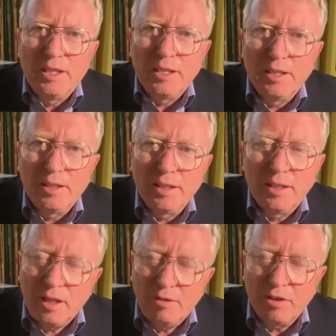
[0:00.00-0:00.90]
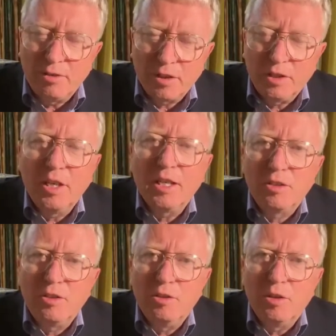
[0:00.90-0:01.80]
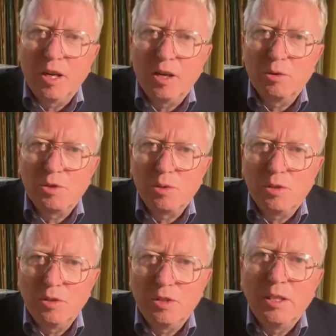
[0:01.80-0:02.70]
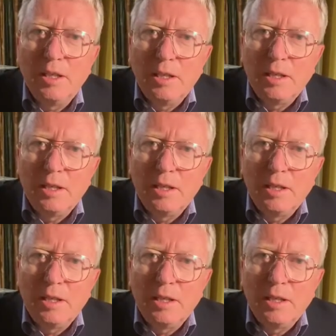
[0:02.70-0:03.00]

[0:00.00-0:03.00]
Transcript: and even if I could get to the UK, which we could,